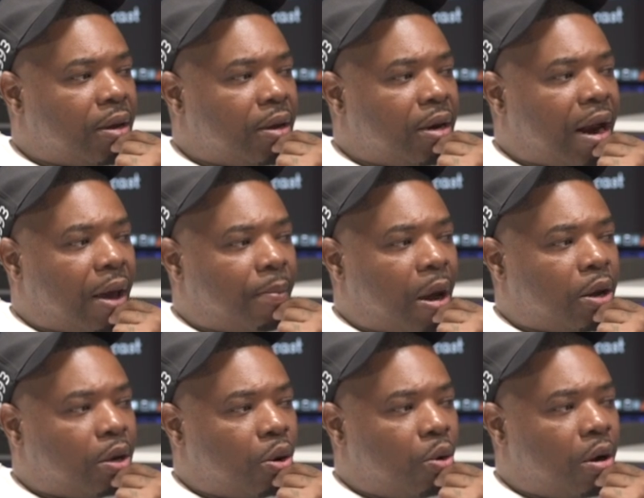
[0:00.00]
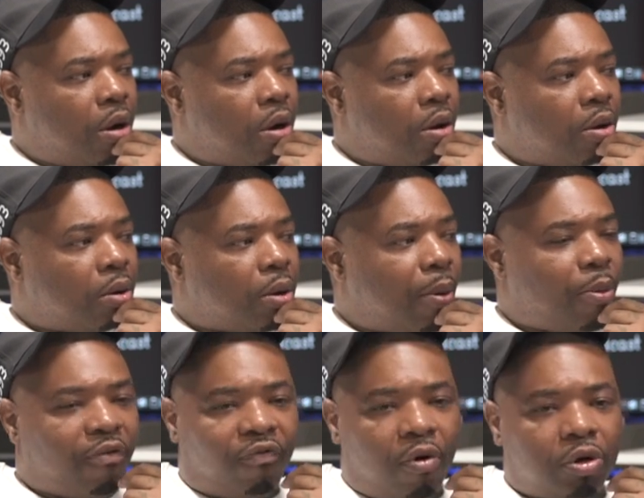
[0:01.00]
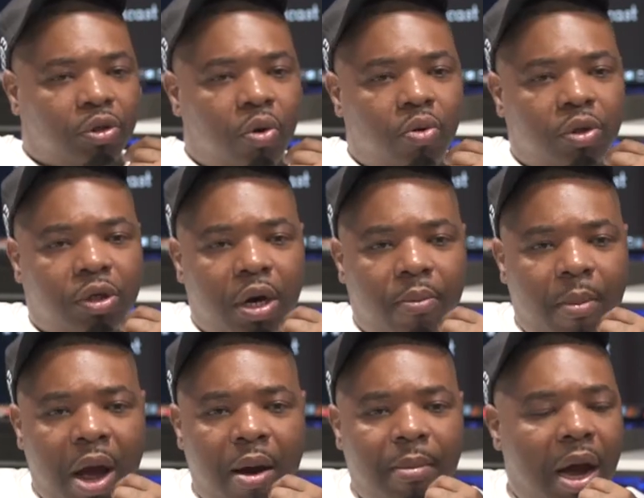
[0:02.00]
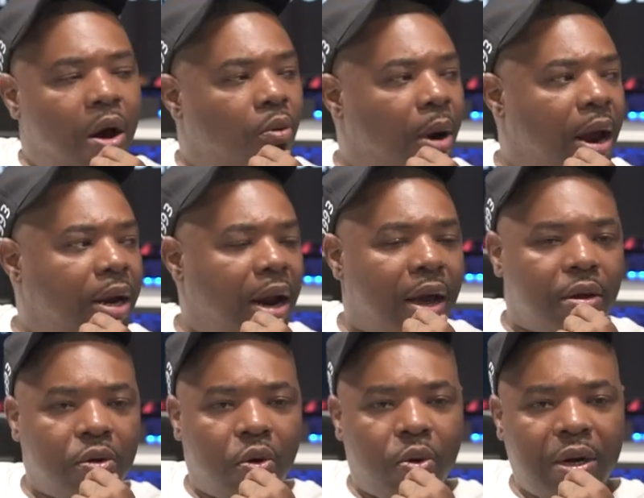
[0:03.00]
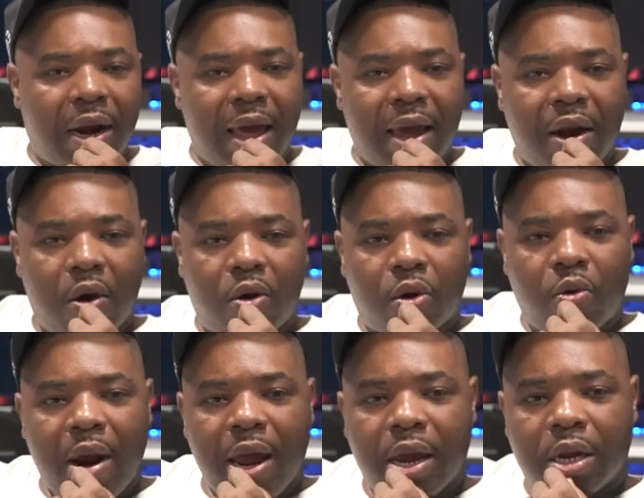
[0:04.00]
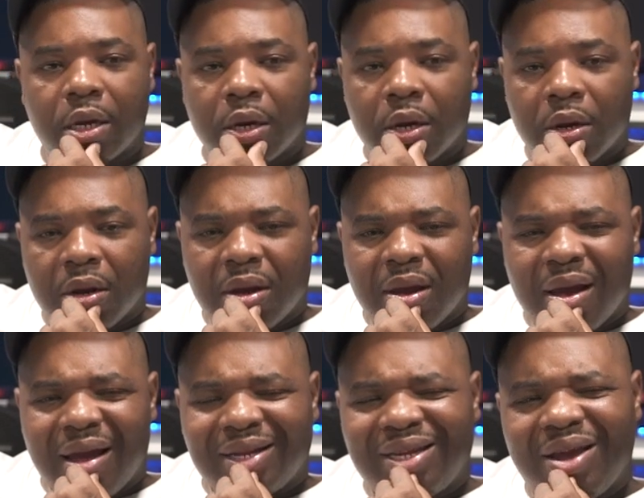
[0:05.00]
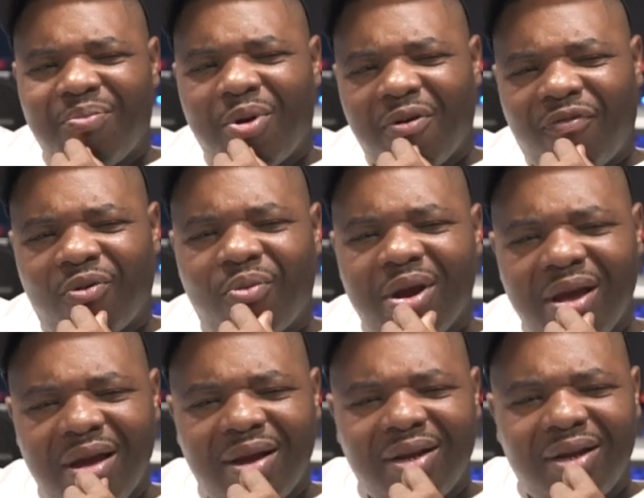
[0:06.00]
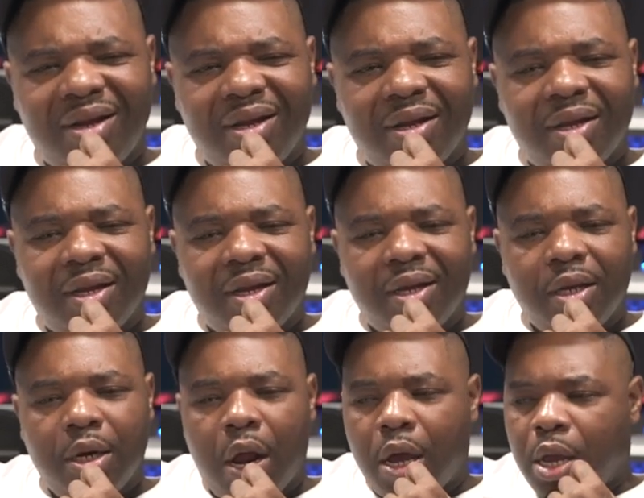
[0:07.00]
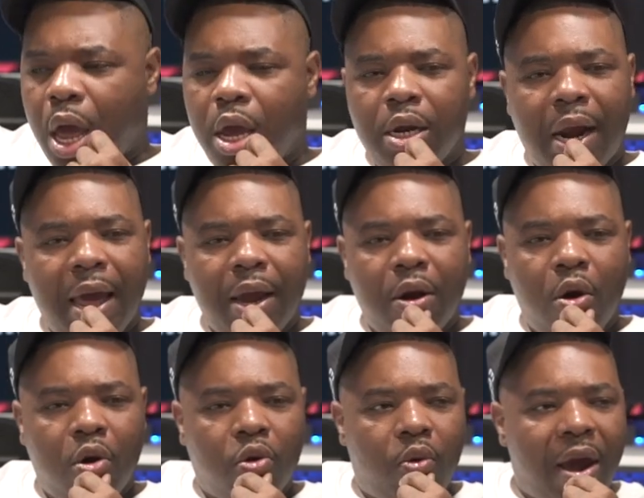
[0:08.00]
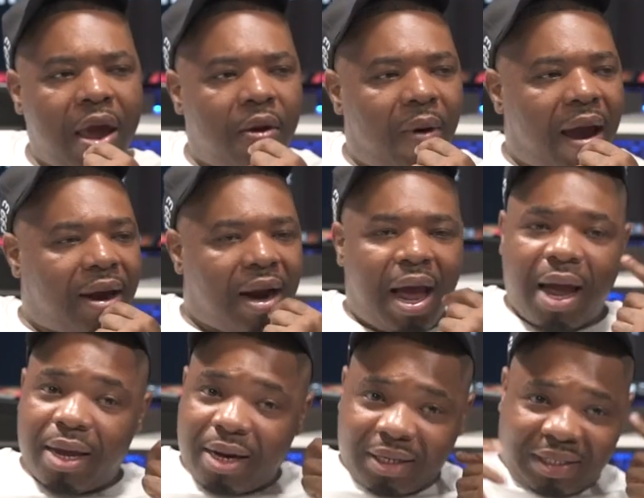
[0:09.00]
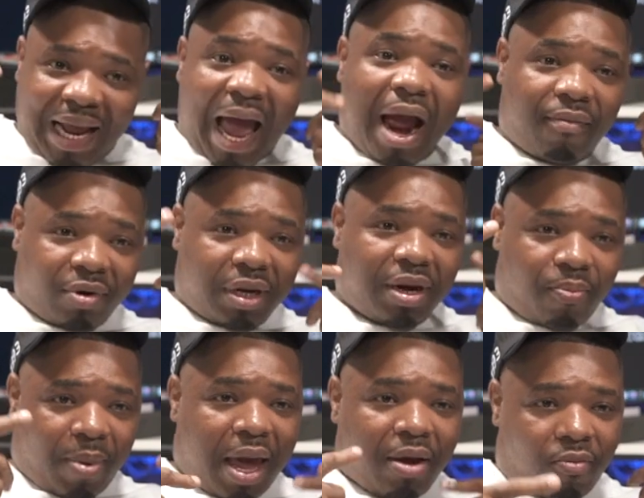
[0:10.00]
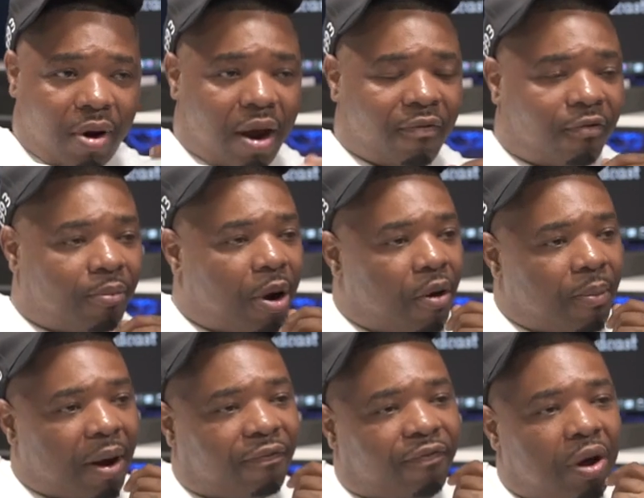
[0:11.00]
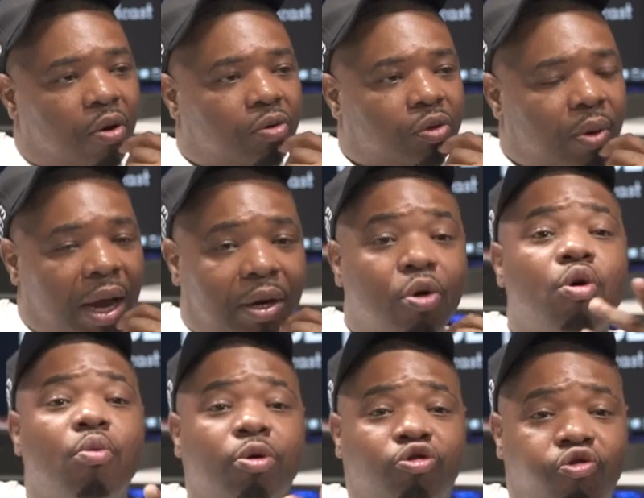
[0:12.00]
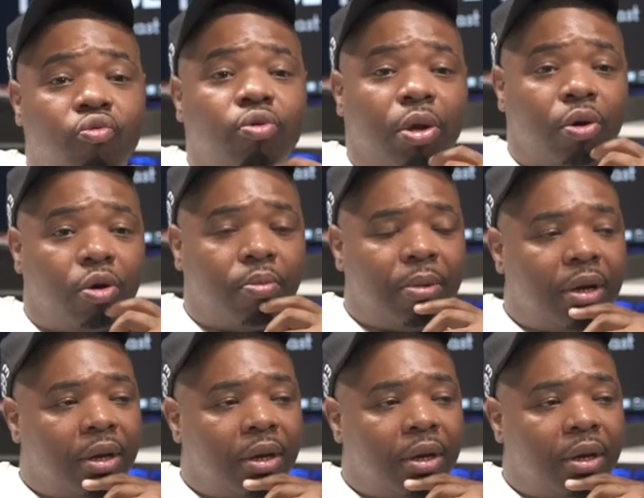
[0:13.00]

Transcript: He like, man, you know, uh, I'm at Front Soulja Slim Mama house right now. You know, he laying on the grad. I said, bro, for real? He like, yeah, he laying on the grad right now. I hear the siren in the background from off my phone, so I know it was true, you heard me?